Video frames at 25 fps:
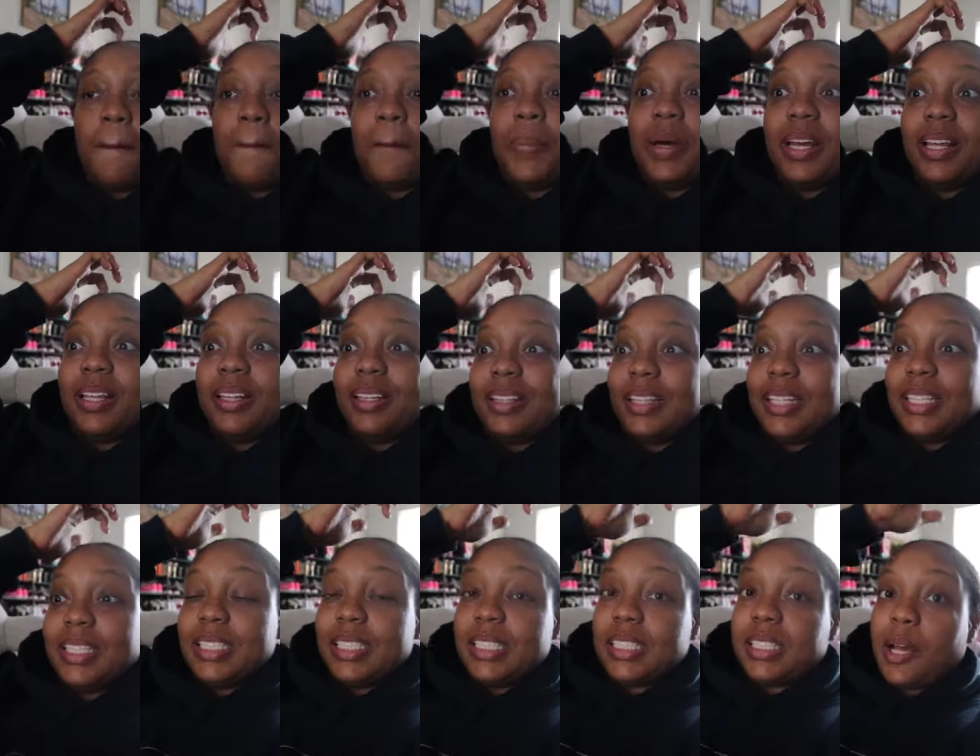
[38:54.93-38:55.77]
But
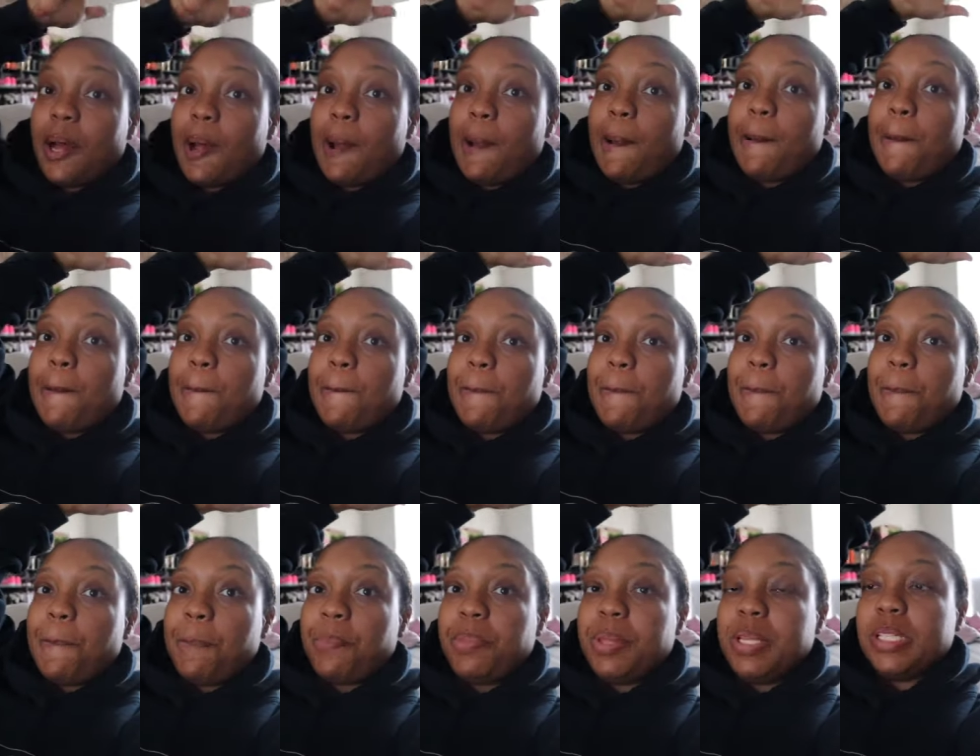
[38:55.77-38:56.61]
this
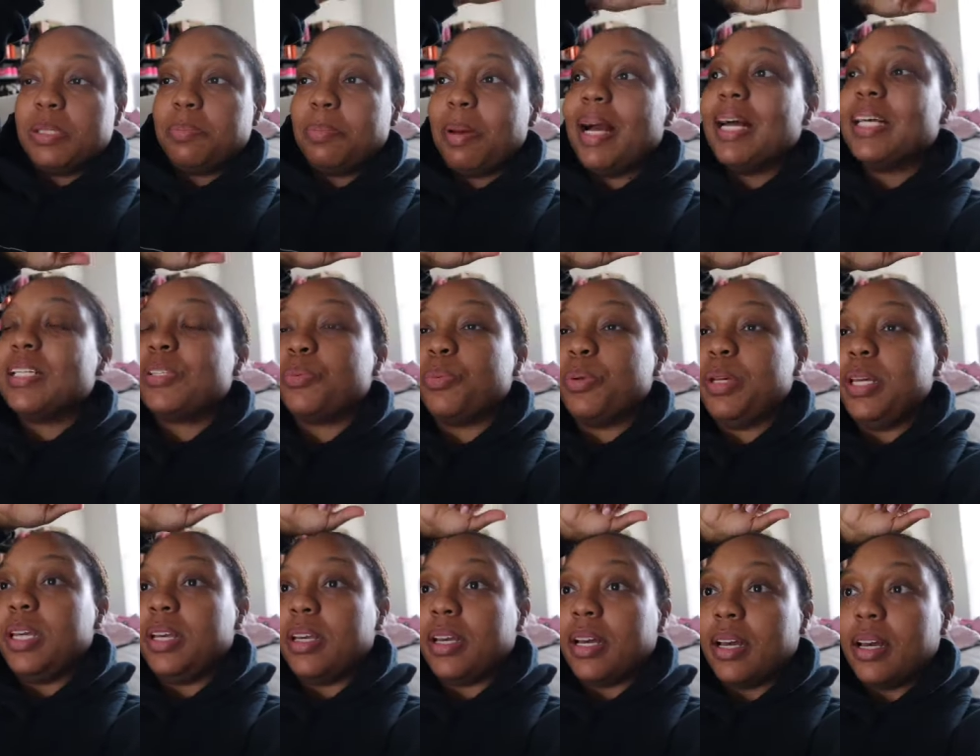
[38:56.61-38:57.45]
um this past
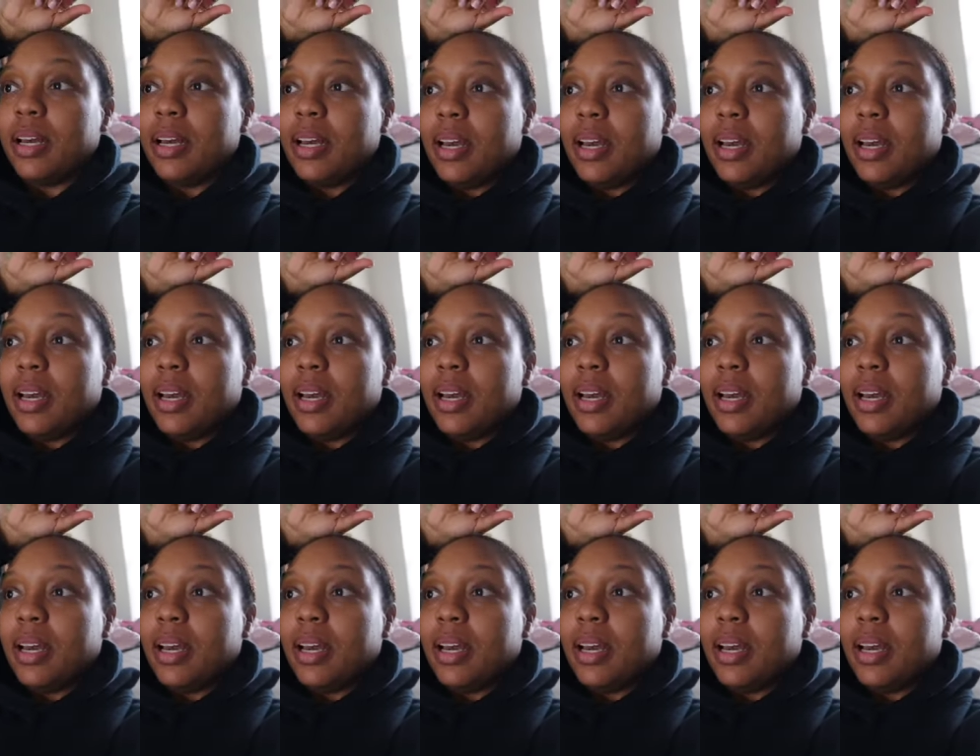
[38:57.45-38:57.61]
week,